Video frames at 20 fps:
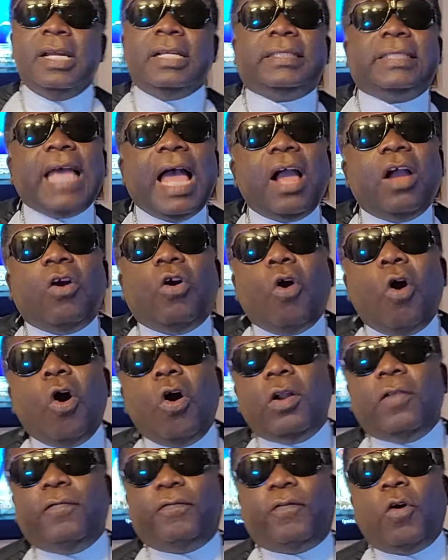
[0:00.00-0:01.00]
Thank
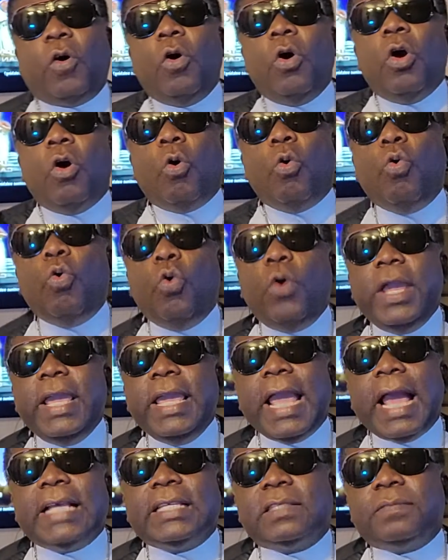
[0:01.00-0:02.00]
God for who
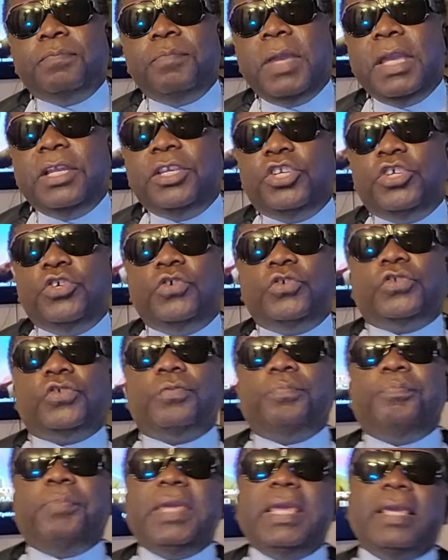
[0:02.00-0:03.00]
He has made you
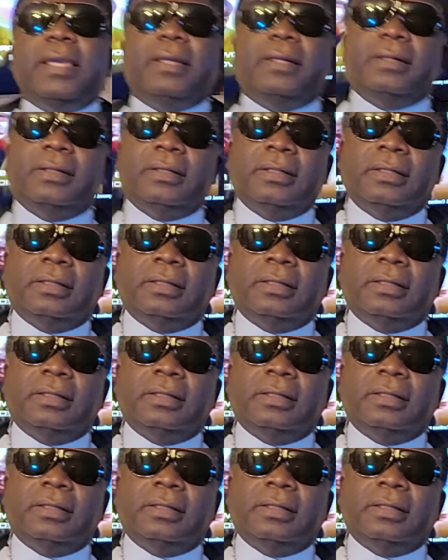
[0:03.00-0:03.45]
to be.